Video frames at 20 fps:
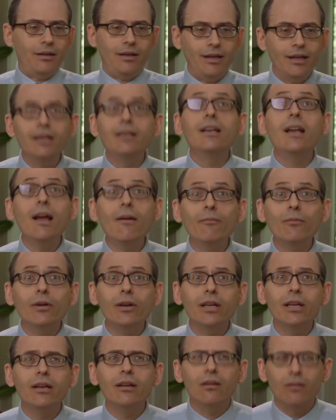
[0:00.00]
It never
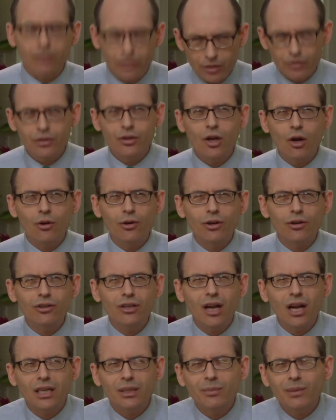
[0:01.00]
healed. You'd go to your
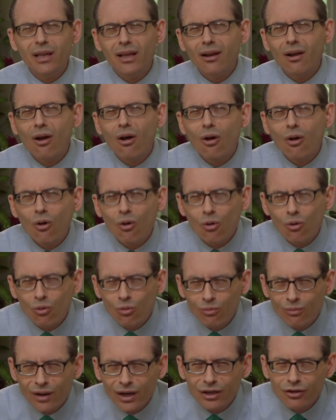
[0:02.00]
doctor be like,
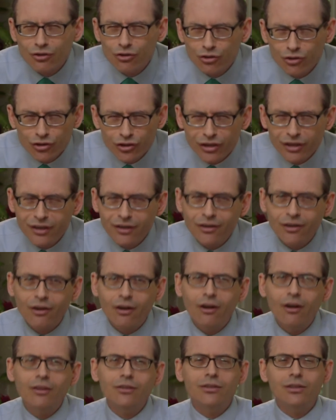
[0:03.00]
oh, my shin
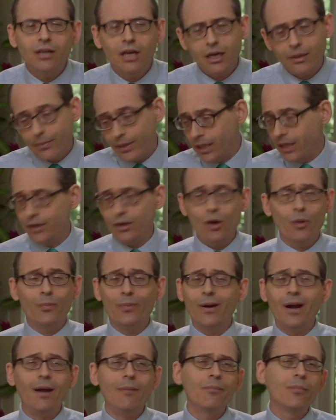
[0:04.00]
hurts. The doctor be like, no
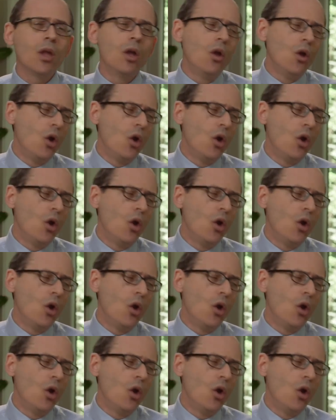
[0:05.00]
problem.